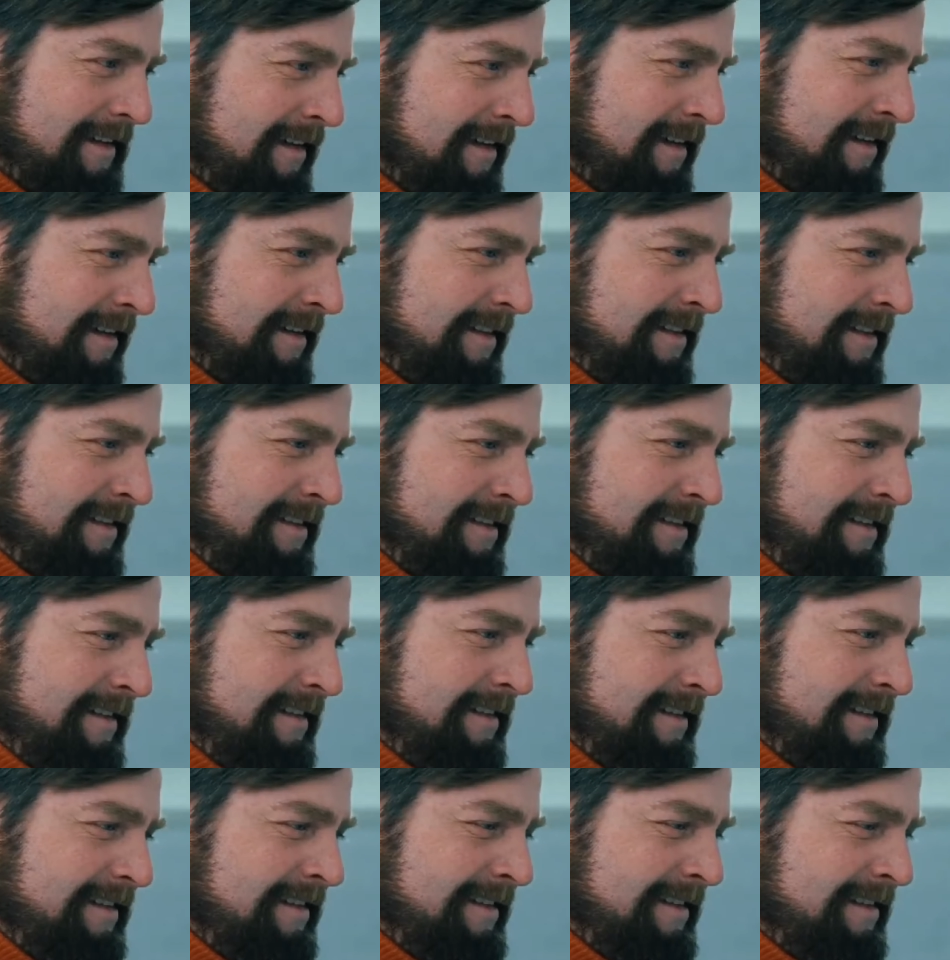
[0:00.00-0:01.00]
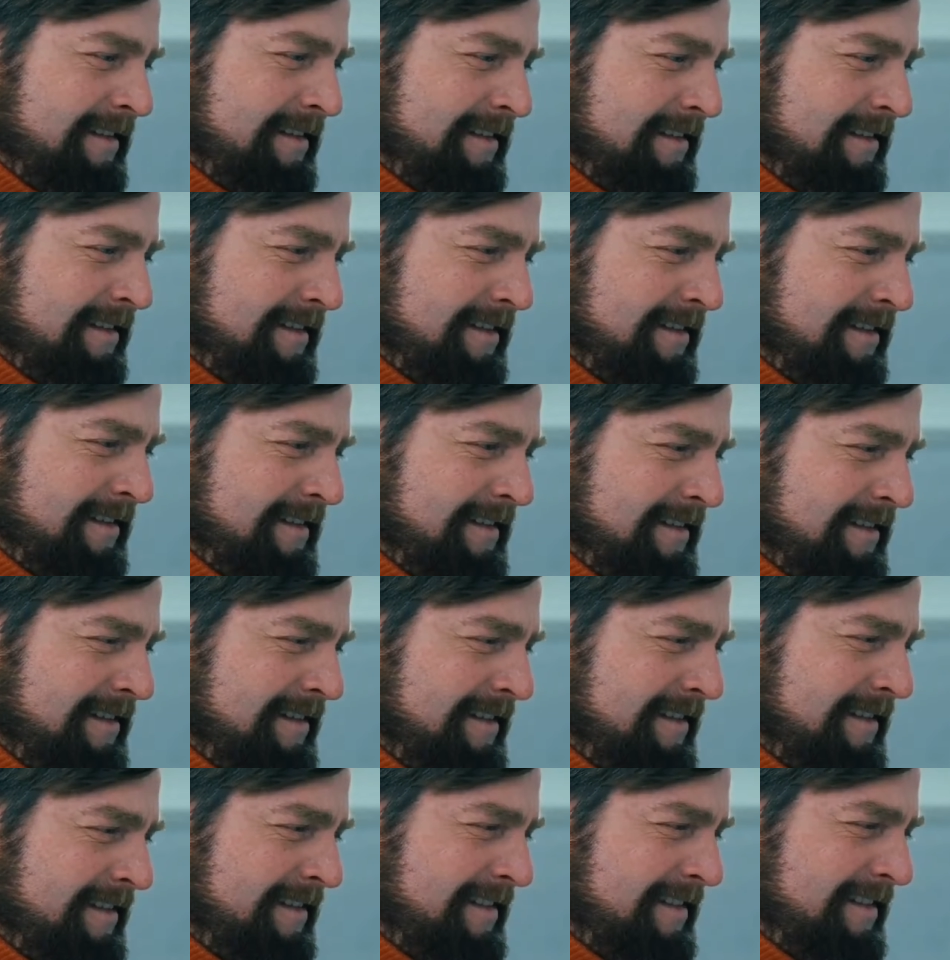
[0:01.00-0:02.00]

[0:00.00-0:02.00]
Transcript: (silence)